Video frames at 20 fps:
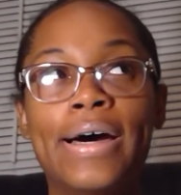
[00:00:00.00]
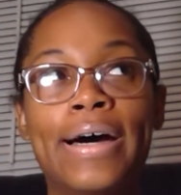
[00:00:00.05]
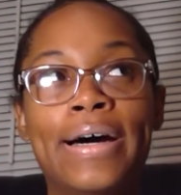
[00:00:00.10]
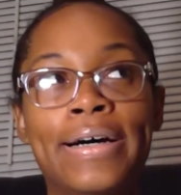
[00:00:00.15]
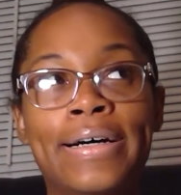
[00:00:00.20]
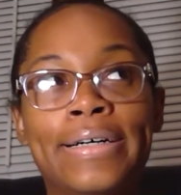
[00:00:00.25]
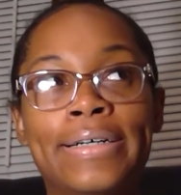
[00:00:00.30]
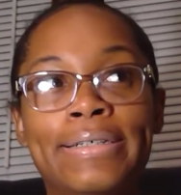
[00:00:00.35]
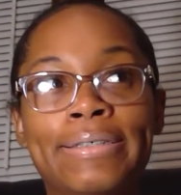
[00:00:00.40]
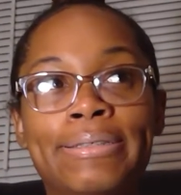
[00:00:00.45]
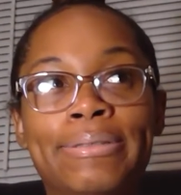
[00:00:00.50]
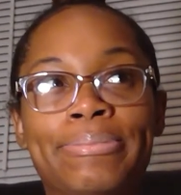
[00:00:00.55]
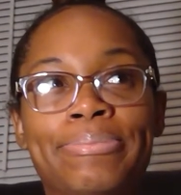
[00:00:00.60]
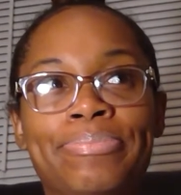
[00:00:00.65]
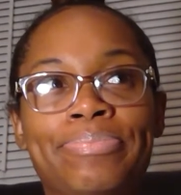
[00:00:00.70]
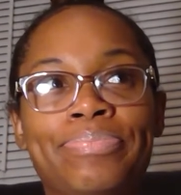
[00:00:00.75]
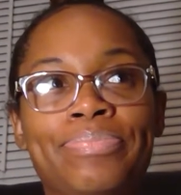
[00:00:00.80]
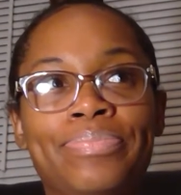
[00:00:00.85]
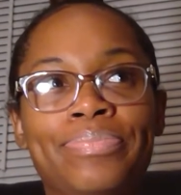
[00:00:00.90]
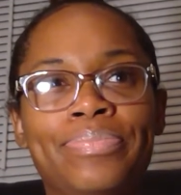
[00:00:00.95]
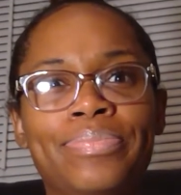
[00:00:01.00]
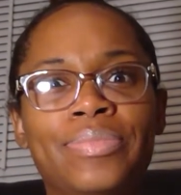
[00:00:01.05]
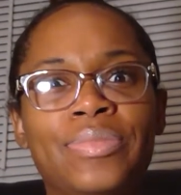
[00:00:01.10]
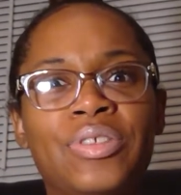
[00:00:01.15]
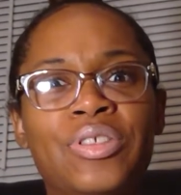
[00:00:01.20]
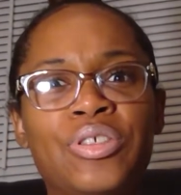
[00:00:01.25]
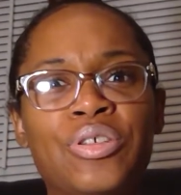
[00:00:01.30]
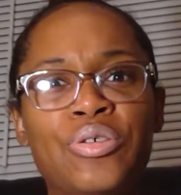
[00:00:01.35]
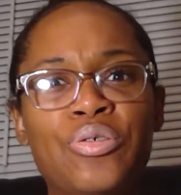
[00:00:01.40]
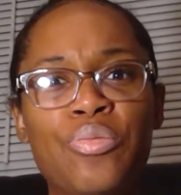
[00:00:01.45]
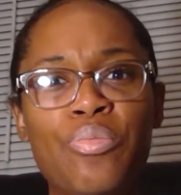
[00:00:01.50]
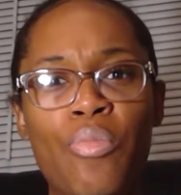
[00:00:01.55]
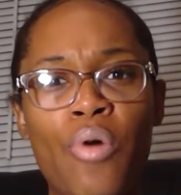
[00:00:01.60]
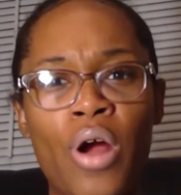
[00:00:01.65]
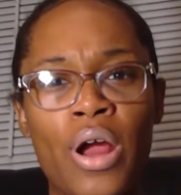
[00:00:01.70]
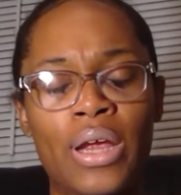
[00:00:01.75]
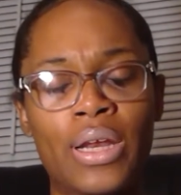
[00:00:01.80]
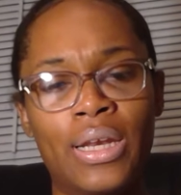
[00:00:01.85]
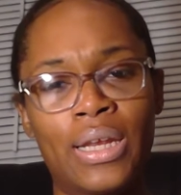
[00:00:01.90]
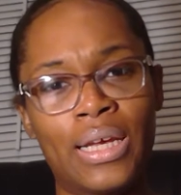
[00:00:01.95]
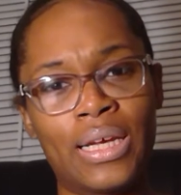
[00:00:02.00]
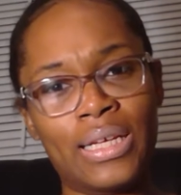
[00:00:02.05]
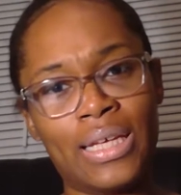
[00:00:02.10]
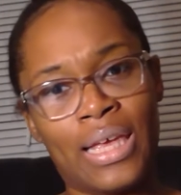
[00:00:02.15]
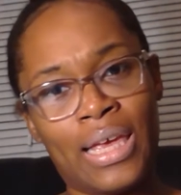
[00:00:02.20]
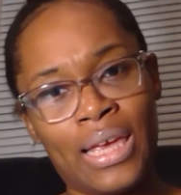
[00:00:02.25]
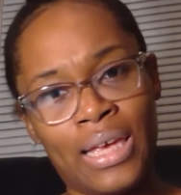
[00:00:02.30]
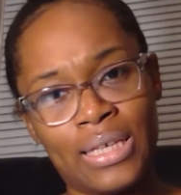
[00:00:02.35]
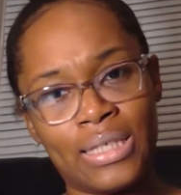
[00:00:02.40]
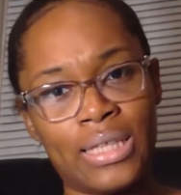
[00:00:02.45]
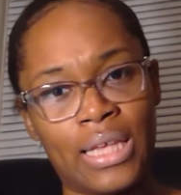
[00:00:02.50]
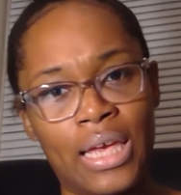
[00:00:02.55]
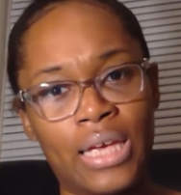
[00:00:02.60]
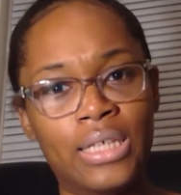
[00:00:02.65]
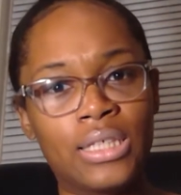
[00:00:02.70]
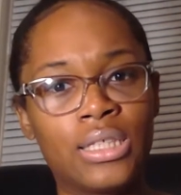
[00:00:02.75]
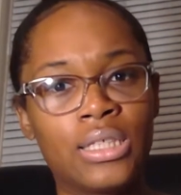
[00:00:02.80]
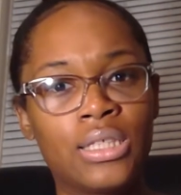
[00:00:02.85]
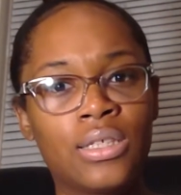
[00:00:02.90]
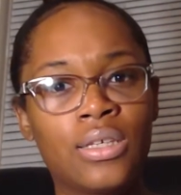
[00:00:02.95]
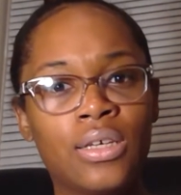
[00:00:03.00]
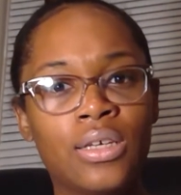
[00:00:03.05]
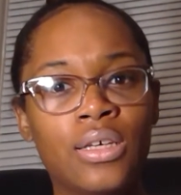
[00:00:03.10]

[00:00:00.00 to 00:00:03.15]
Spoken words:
2 marketing execs